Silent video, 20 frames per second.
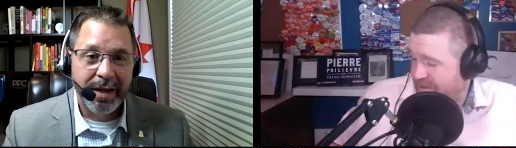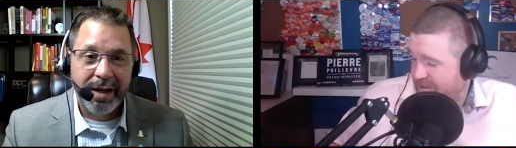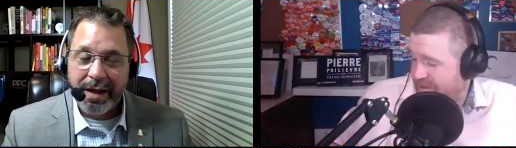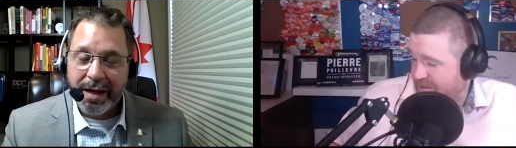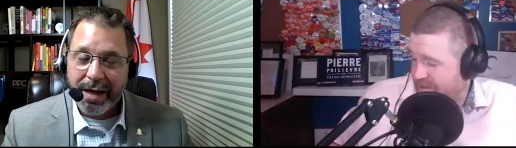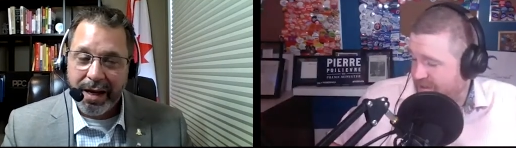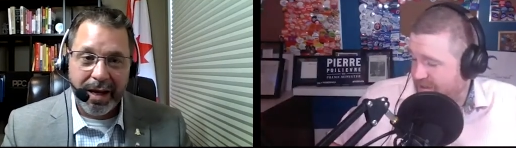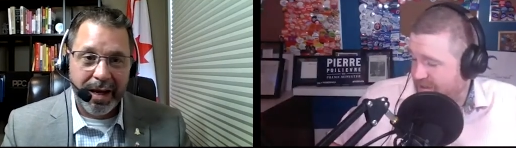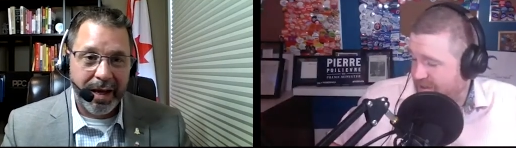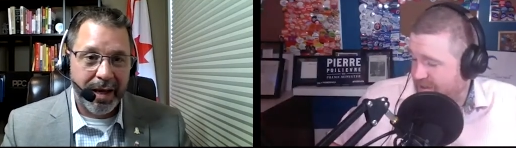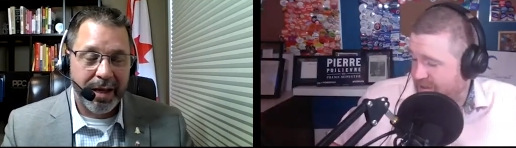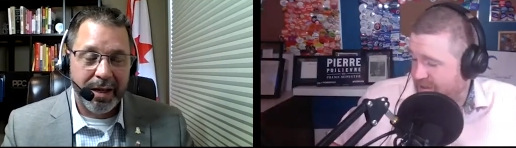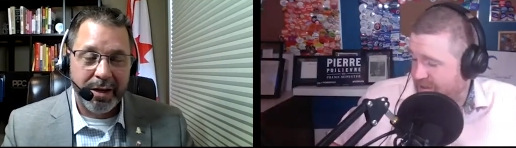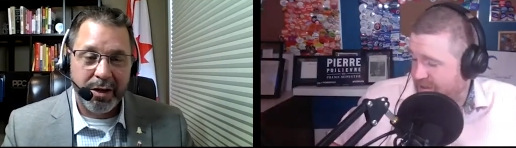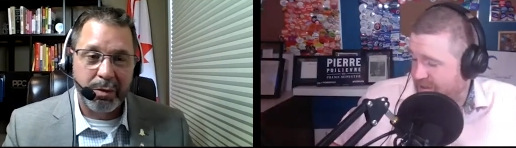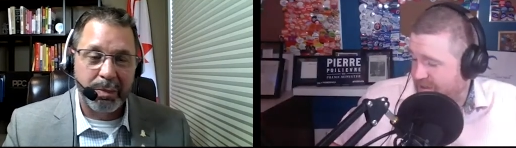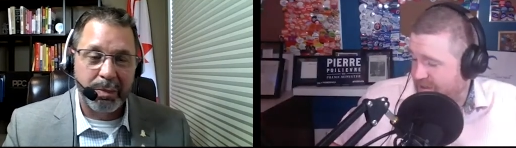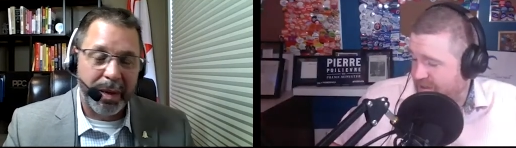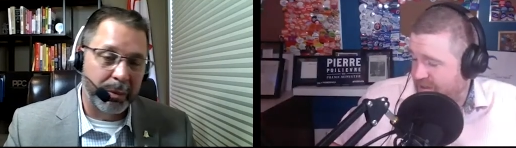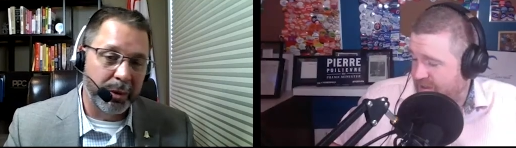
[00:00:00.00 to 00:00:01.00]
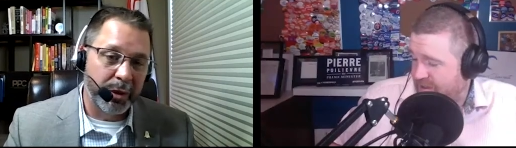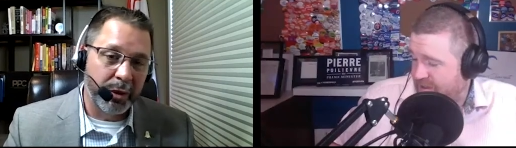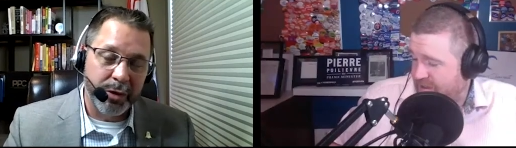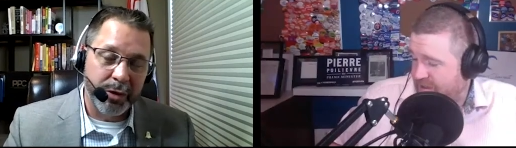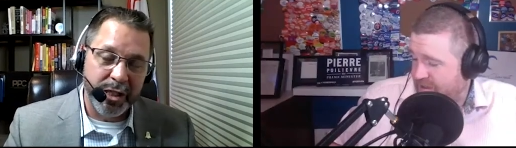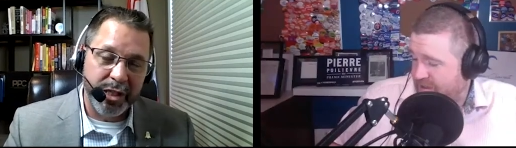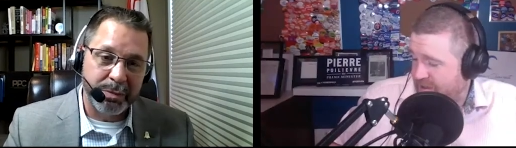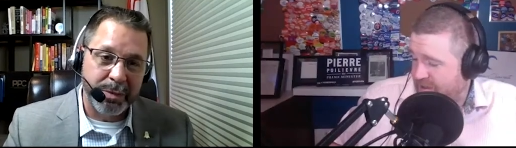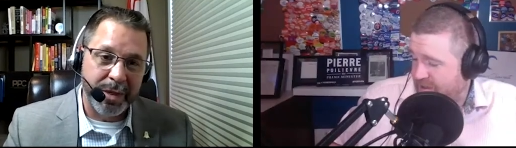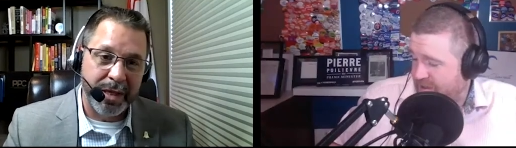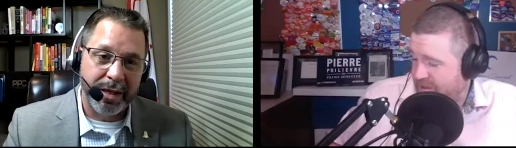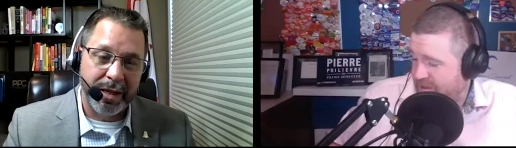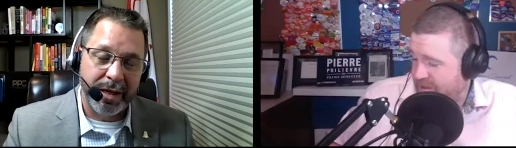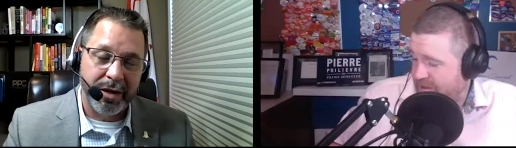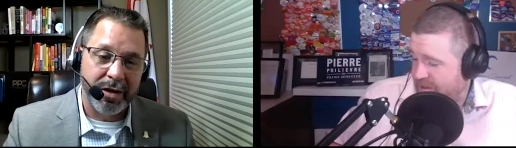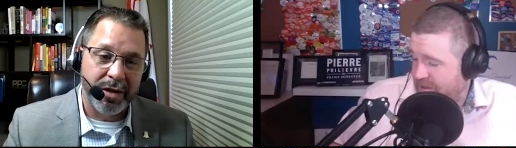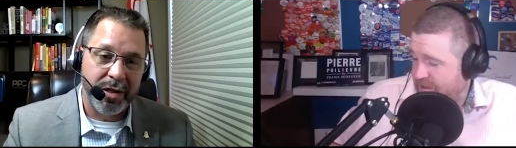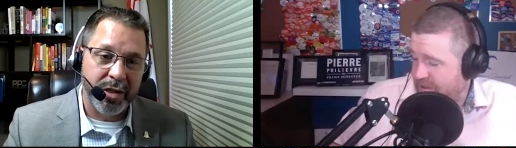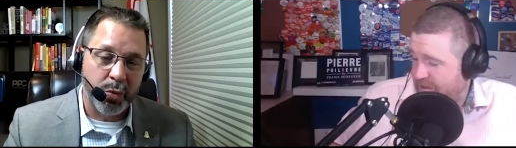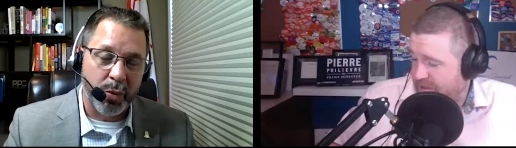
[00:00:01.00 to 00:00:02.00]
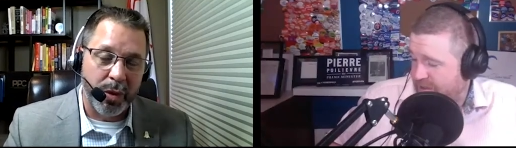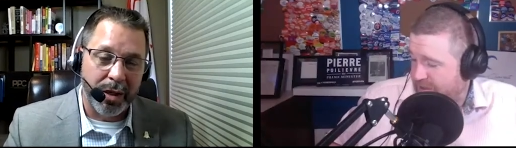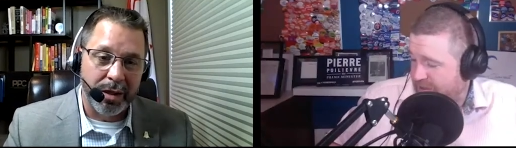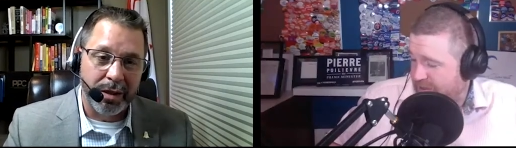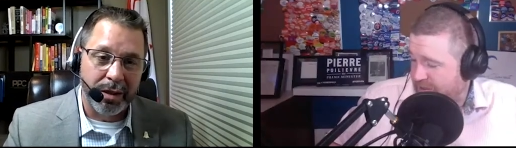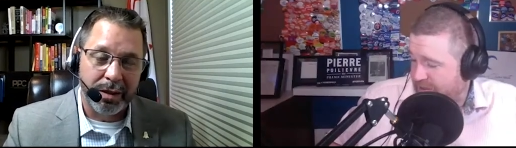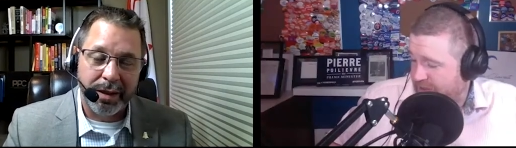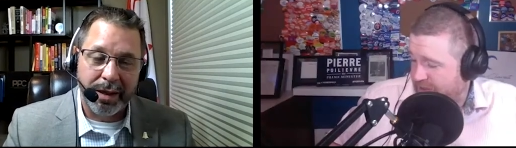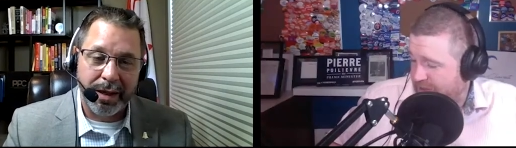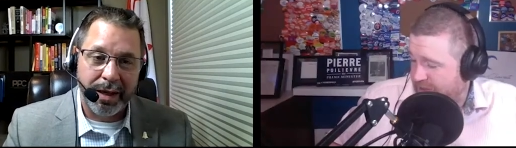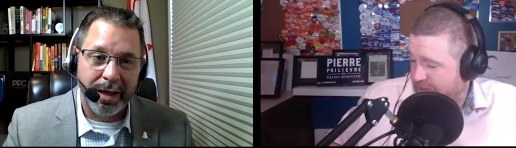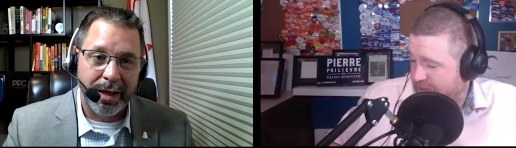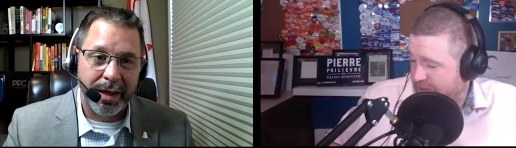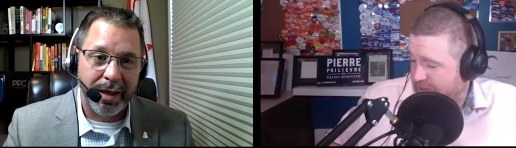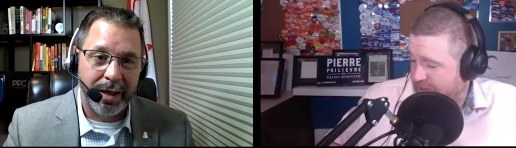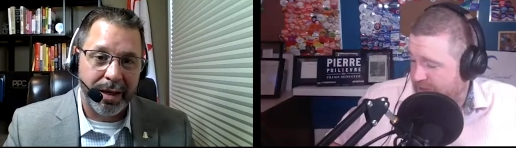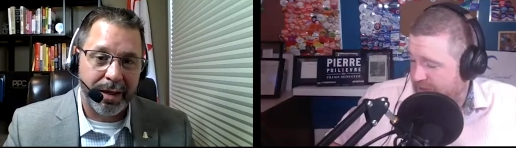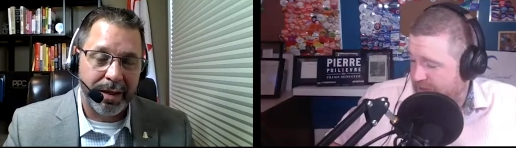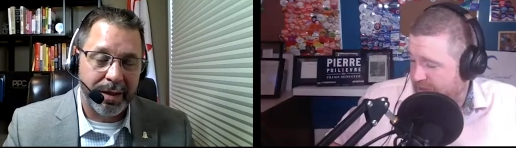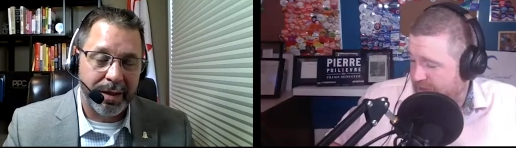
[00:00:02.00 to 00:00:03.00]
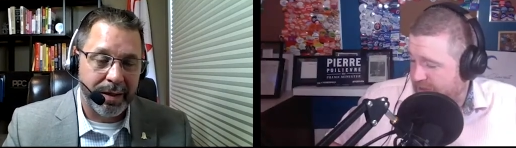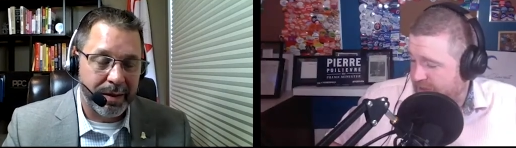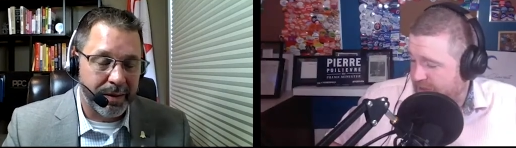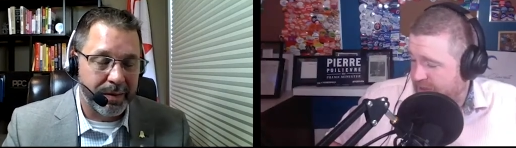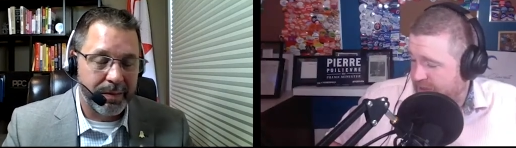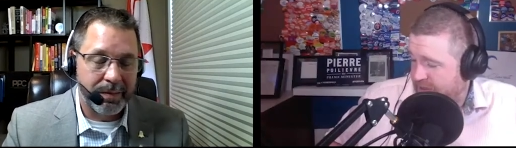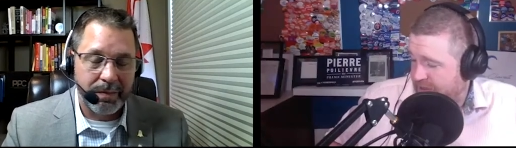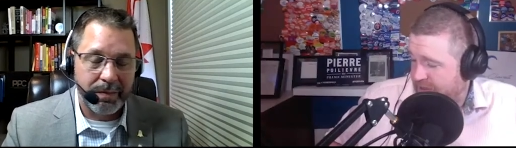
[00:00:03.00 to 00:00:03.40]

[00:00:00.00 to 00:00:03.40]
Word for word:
Speaker 1: And you'll be able to reach me there as well. And